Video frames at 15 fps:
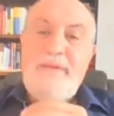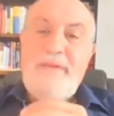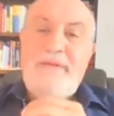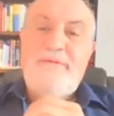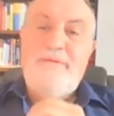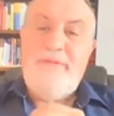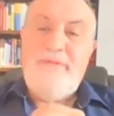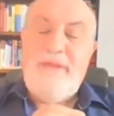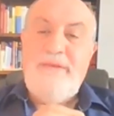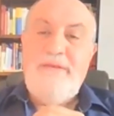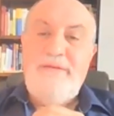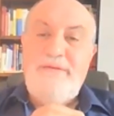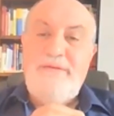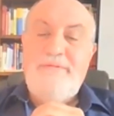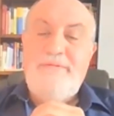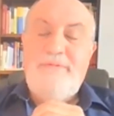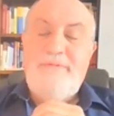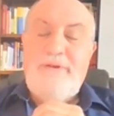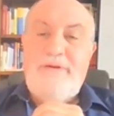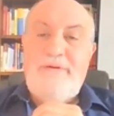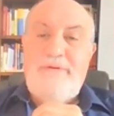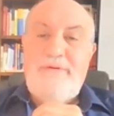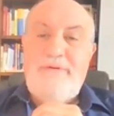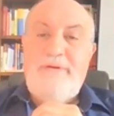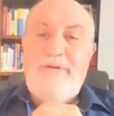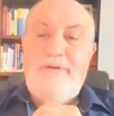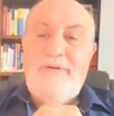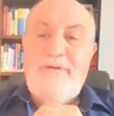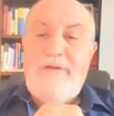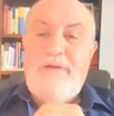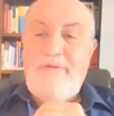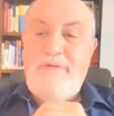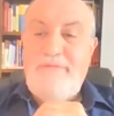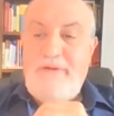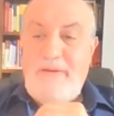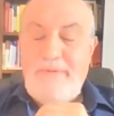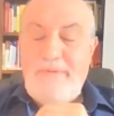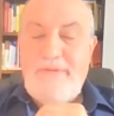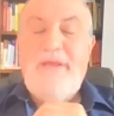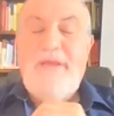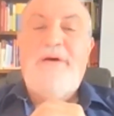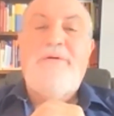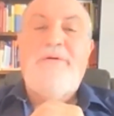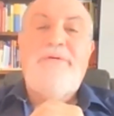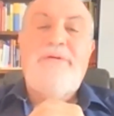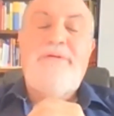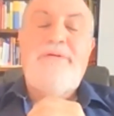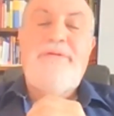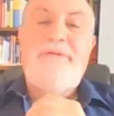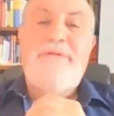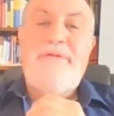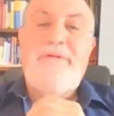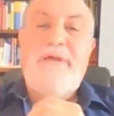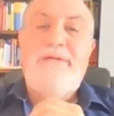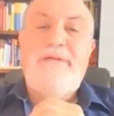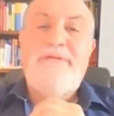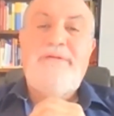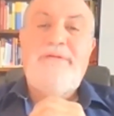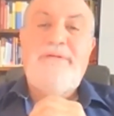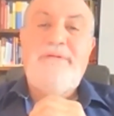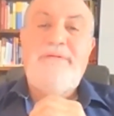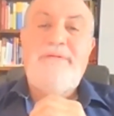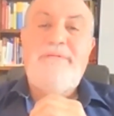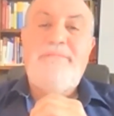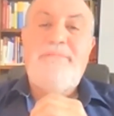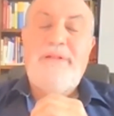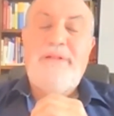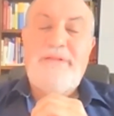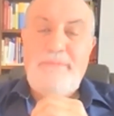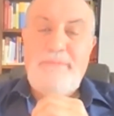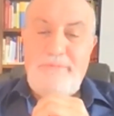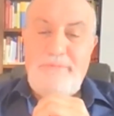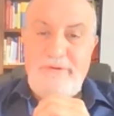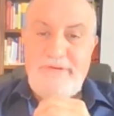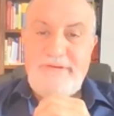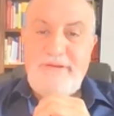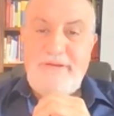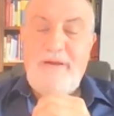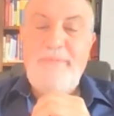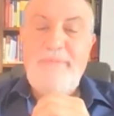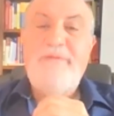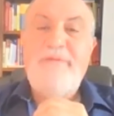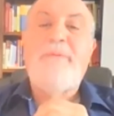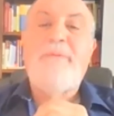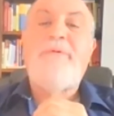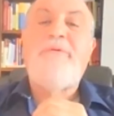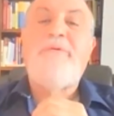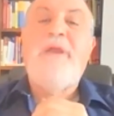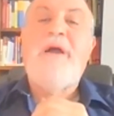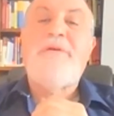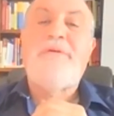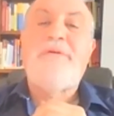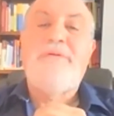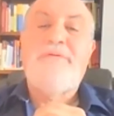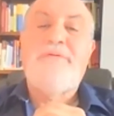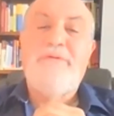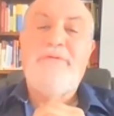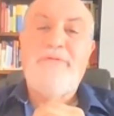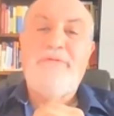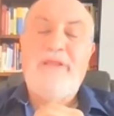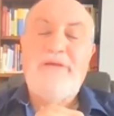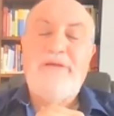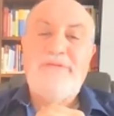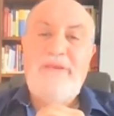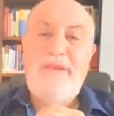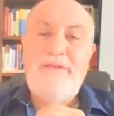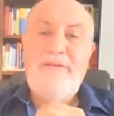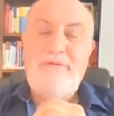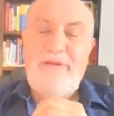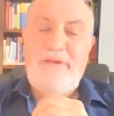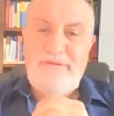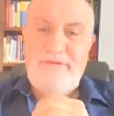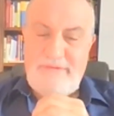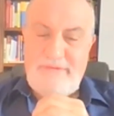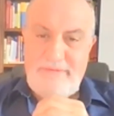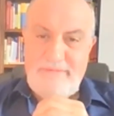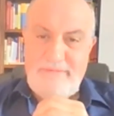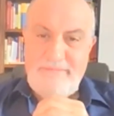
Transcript: So that is where uh, our environment now is has built up risk coming from the reaction to the 2008 crisis.